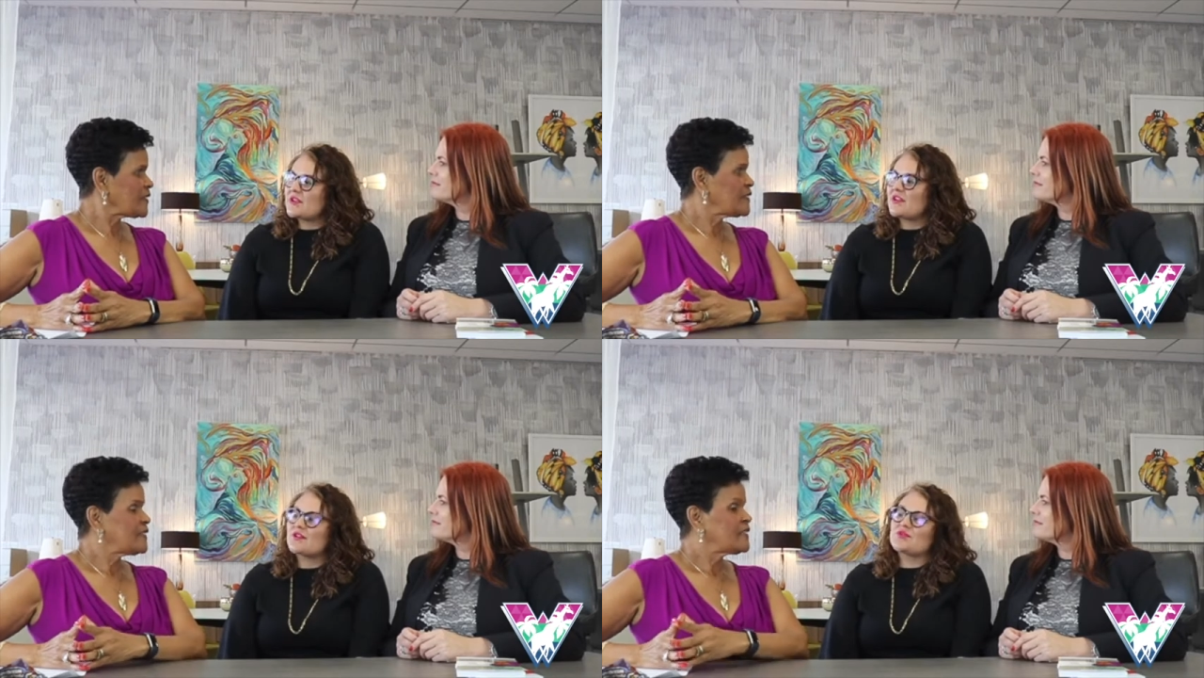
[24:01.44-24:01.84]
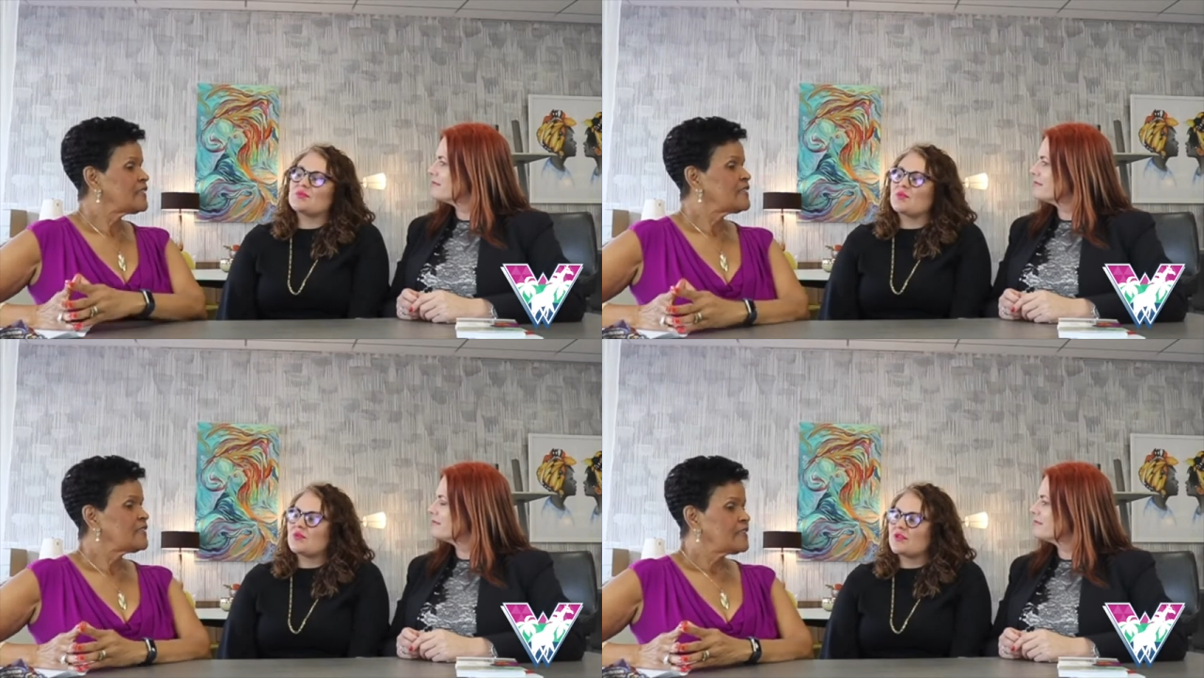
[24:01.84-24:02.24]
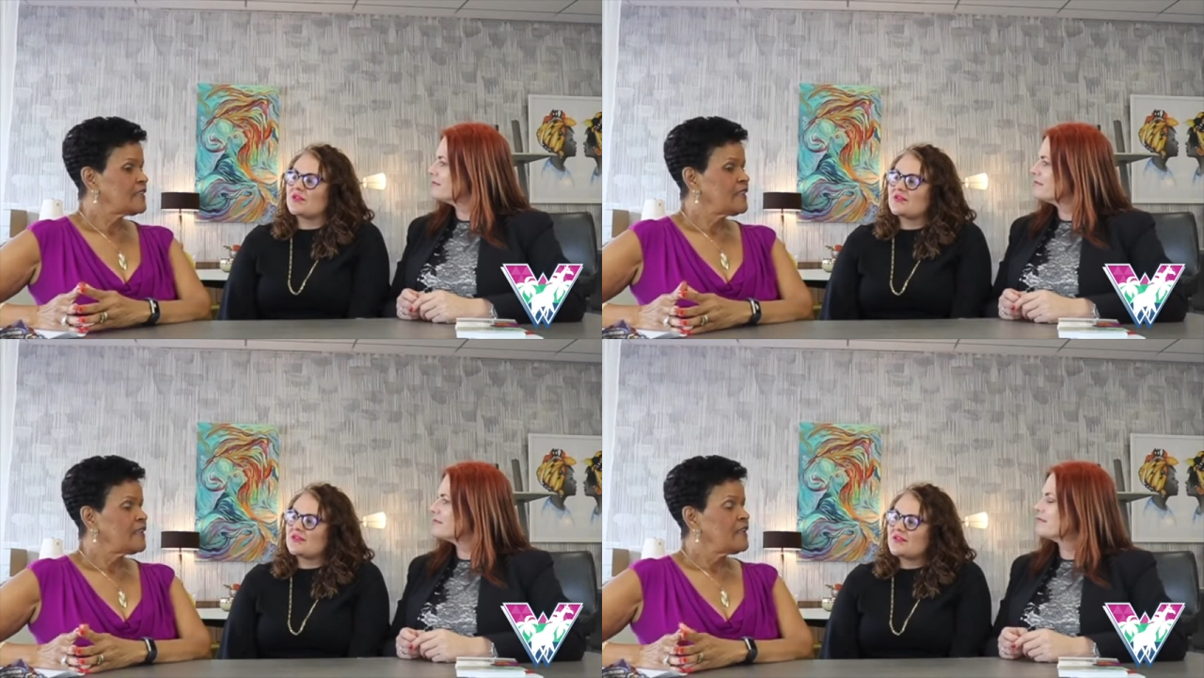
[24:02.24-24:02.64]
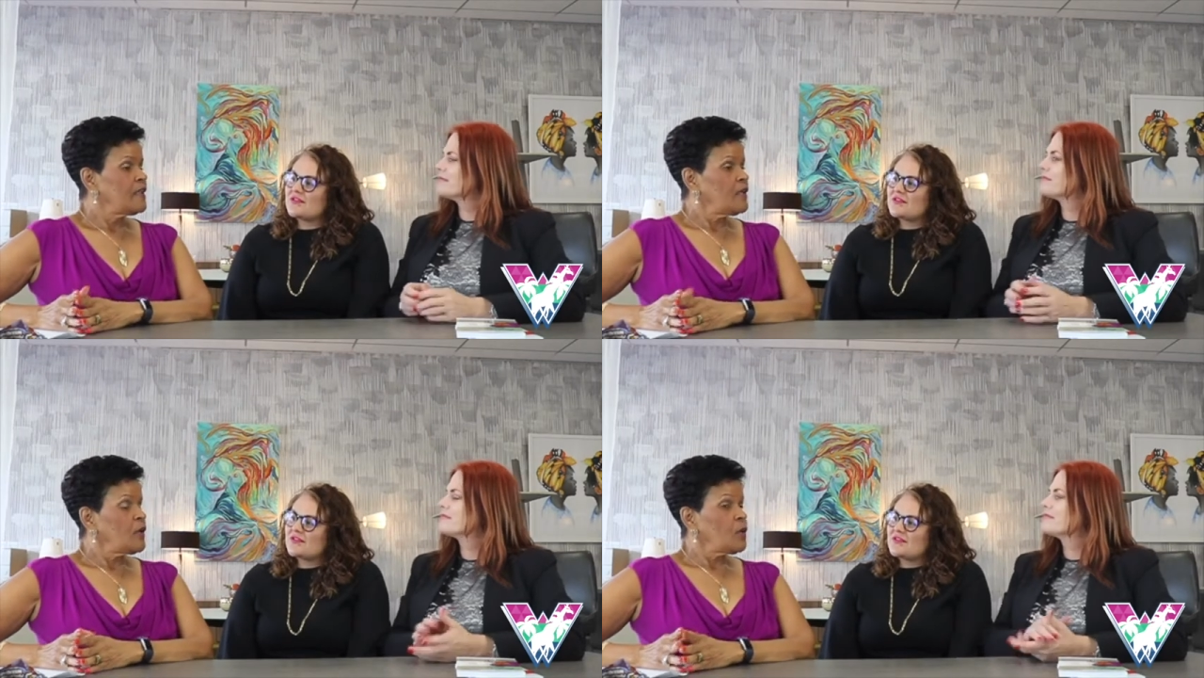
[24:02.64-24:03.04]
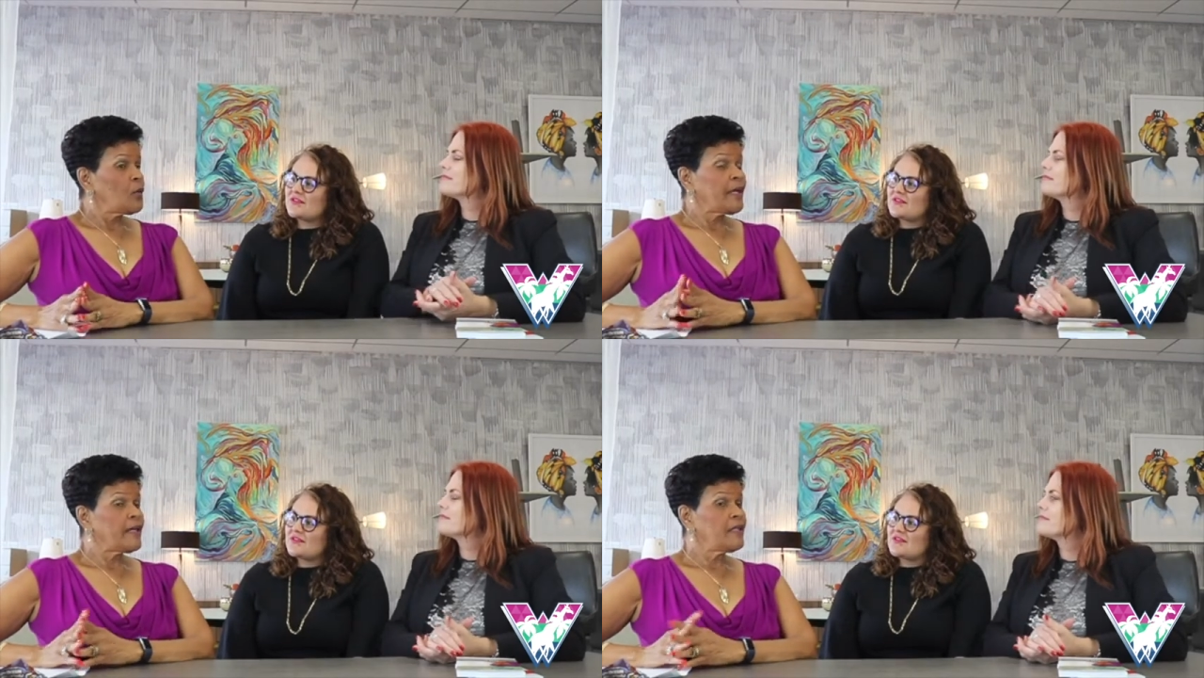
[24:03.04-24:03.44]
Speaker 1: being an entrepreneur?
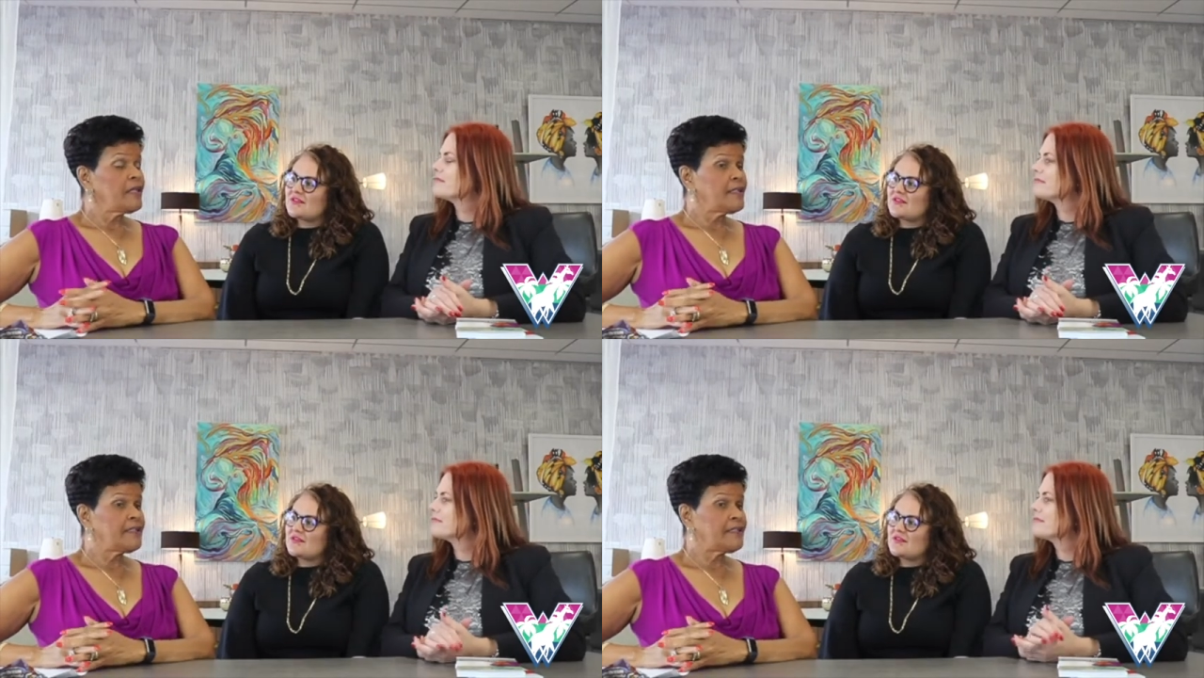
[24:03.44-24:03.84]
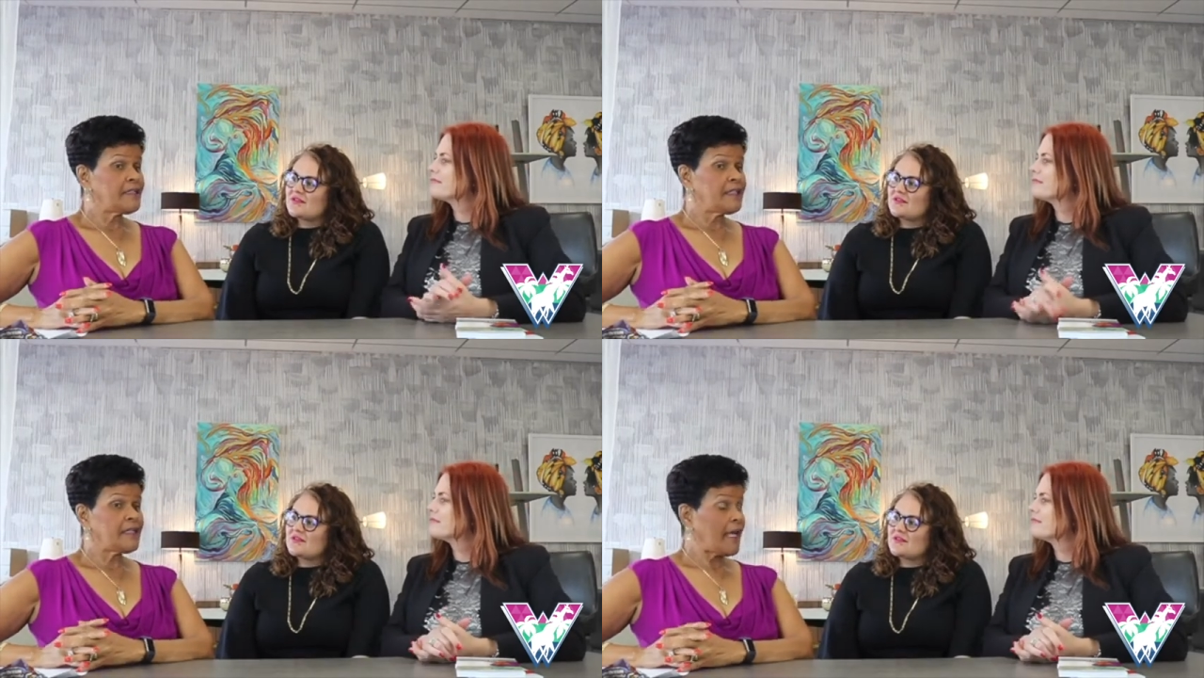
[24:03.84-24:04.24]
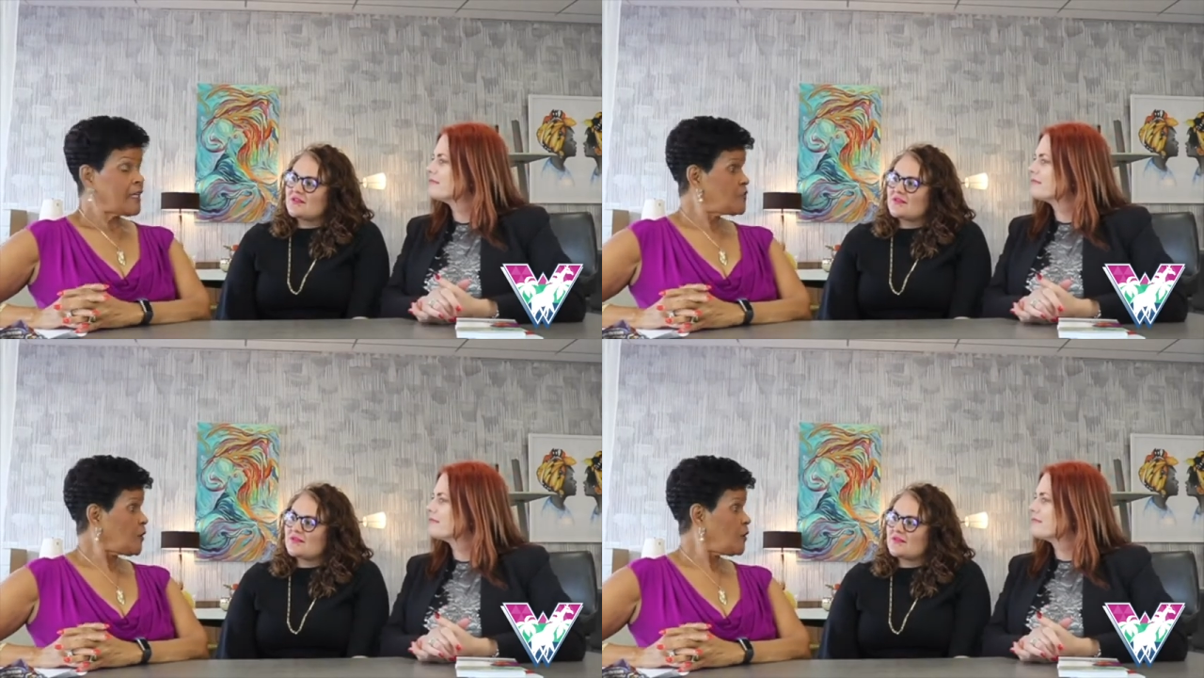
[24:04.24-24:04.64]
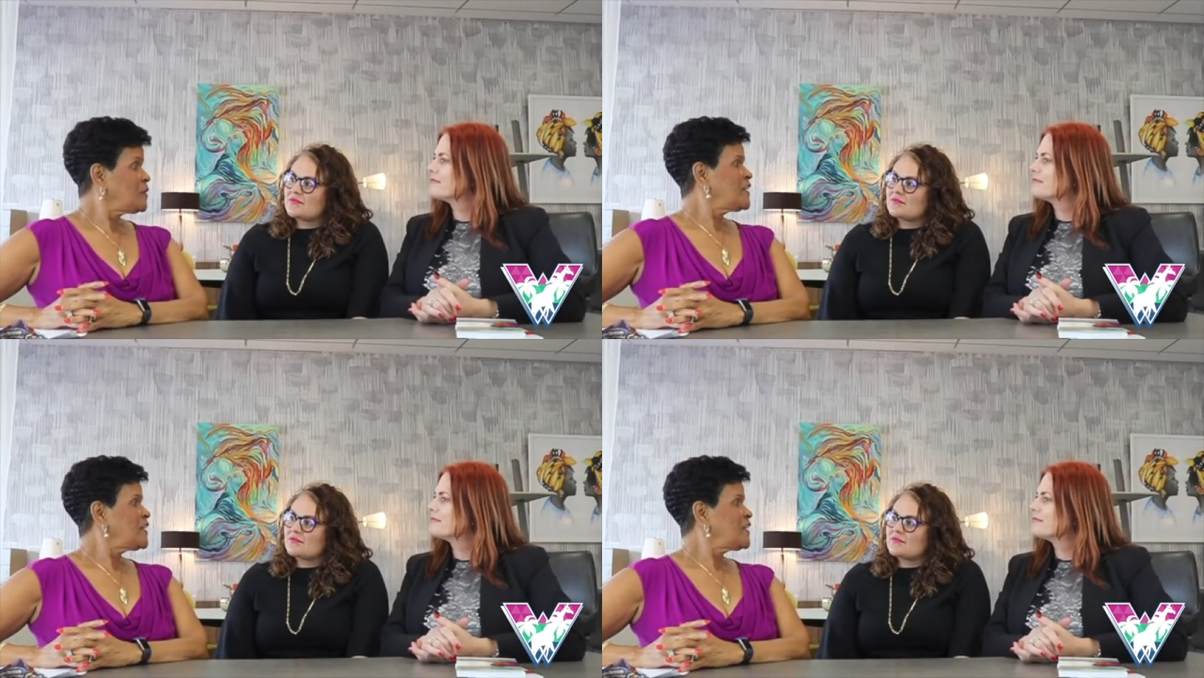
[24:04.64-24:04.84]
Speaker 2: Well, uh, cash flow.